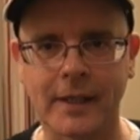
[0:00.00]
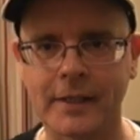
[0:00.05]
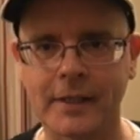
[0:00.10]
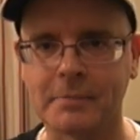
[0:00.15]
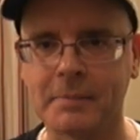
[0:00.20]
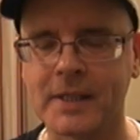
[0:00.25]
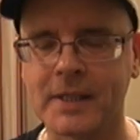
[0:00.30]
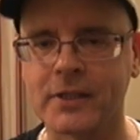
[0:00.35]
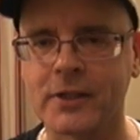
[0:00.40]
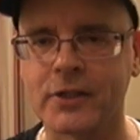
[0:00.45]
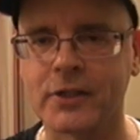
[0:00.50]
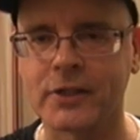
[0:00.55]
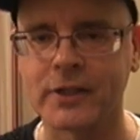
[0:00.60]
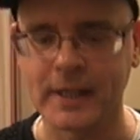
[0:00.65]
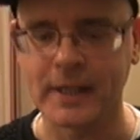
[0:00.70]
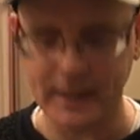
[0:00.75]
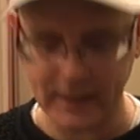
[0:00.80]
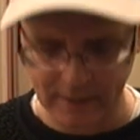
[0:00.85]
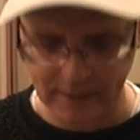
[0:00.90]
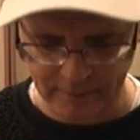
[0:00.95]
is Mister
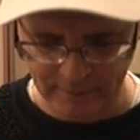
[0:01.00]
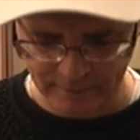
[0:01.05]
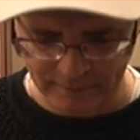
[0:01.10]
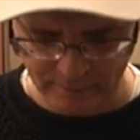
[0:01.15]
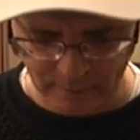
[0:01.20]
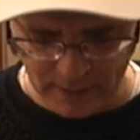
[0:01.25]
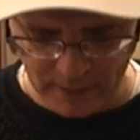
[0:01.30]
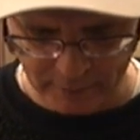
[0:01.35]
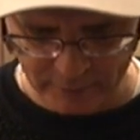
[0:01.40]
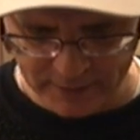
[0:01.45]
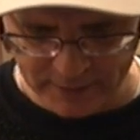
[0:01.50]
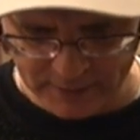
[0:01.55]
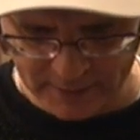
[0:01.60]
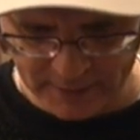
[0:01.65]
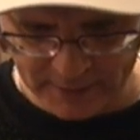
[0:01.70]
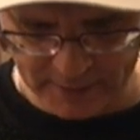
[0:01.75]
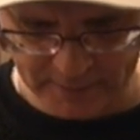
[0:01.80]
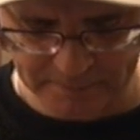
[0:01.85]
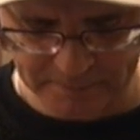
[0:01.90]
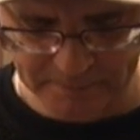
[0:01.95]
Steve? Where is
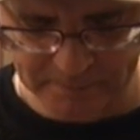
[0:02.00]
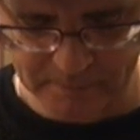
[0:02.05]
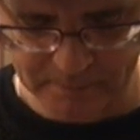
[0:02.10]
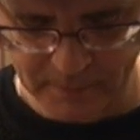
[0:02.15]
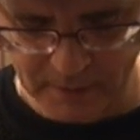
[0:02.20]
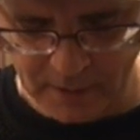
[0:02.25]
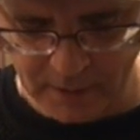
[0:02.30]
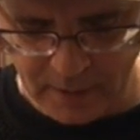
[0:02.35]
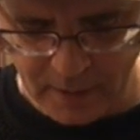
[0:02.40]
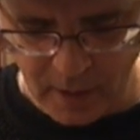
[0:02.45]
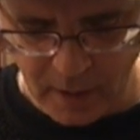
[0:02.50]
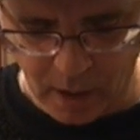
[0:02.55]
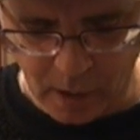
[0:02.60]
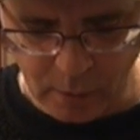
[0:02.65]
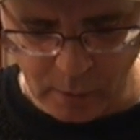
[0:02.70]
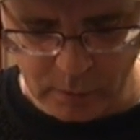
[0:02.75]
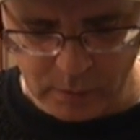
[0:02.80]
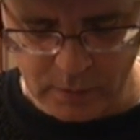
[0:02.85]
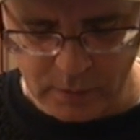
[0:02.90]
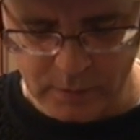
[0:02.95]
he?
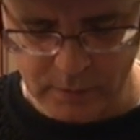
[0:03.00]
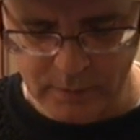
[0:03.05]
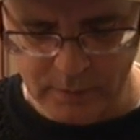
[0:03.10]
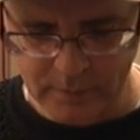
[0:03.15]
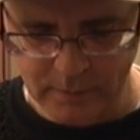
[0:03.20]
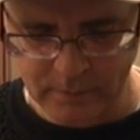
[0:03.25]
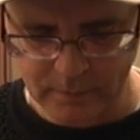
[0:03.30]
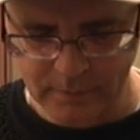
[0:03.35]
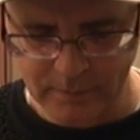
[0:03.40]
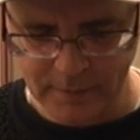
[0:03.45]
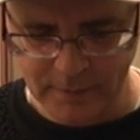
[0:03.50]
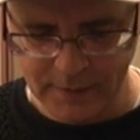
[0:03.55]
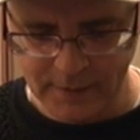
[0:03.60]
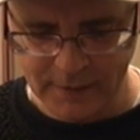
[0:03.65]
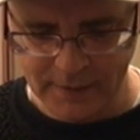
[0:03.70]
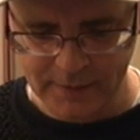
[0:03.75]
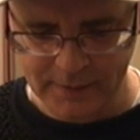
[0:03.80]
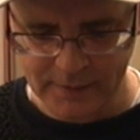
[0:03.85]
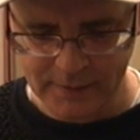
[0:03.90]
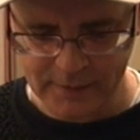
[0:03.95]

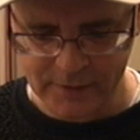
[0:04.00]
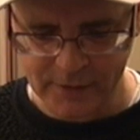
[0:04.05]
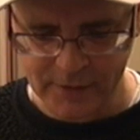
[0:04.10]
Oh,